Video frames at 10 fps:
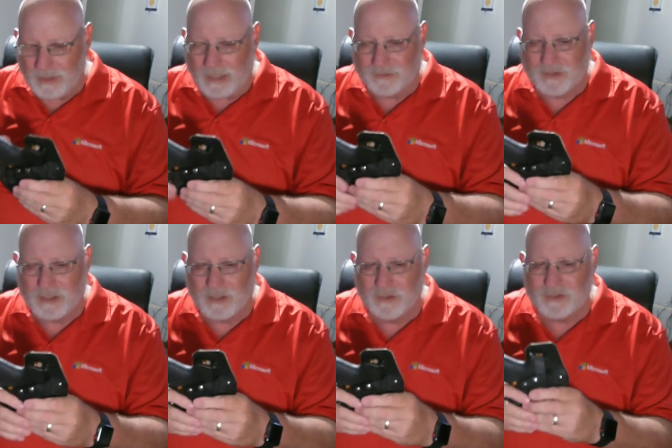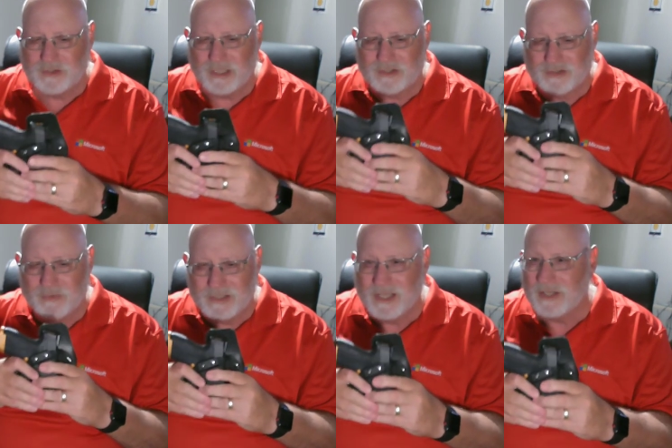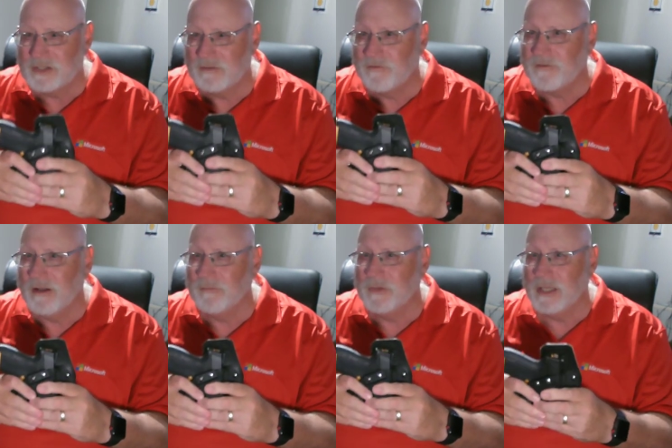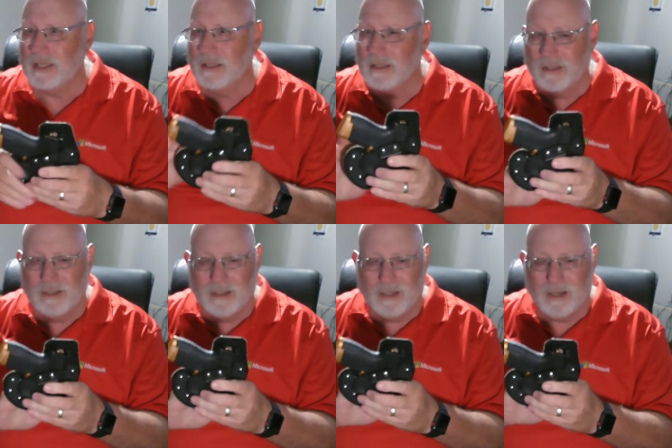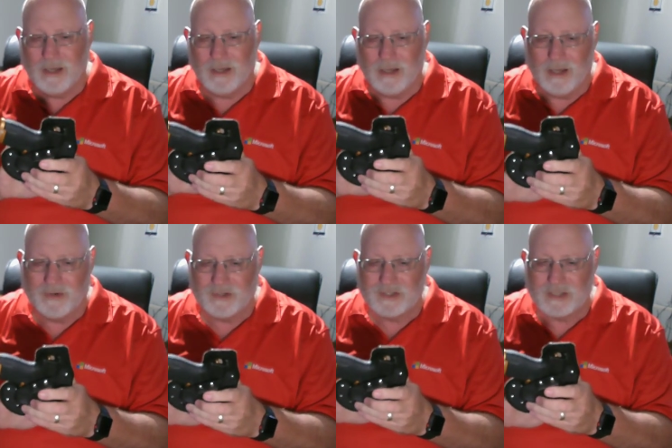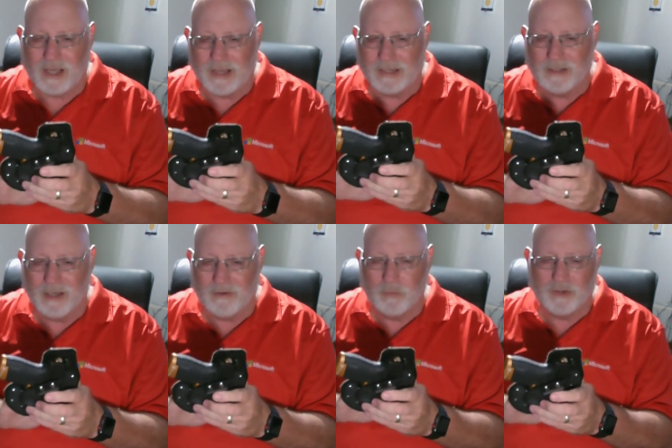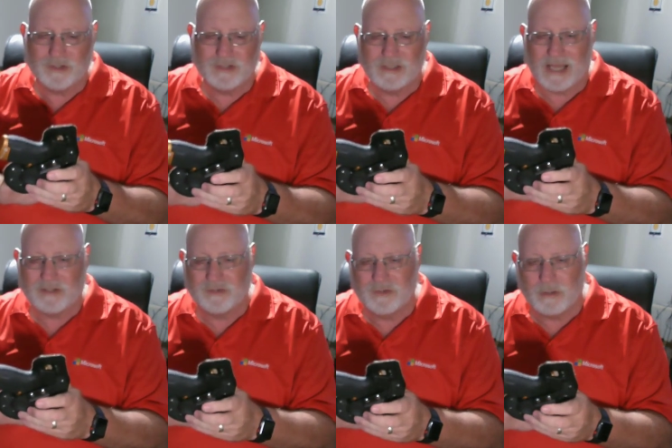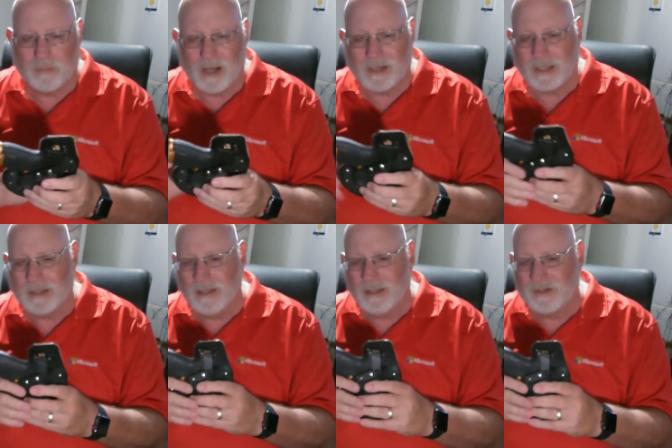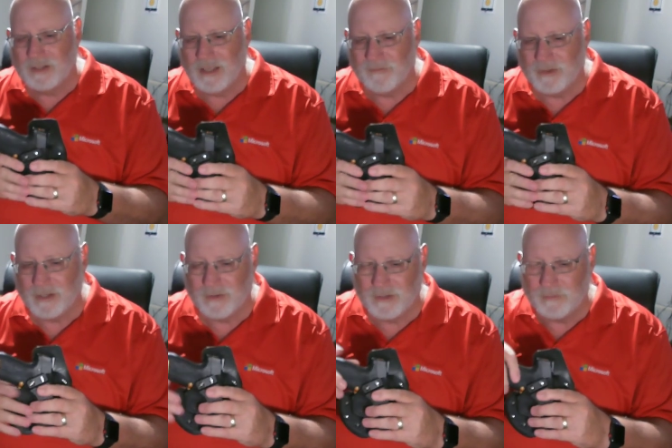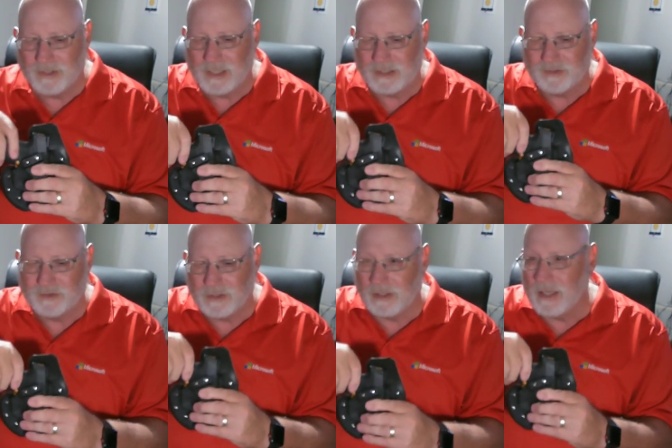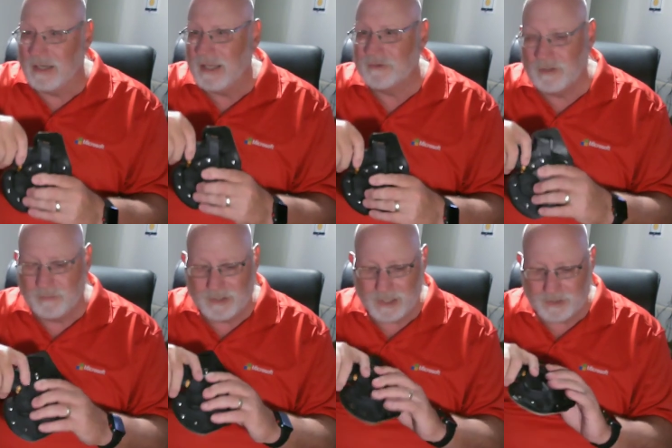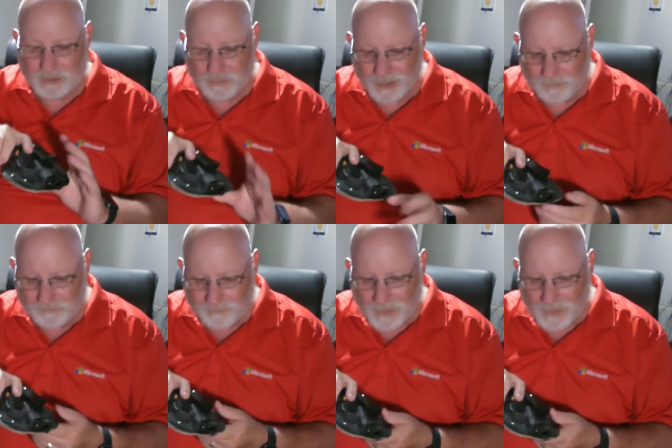it's going to use this retention from the underside where this attaches to your body to give you the retention so your gun has good retention. Well,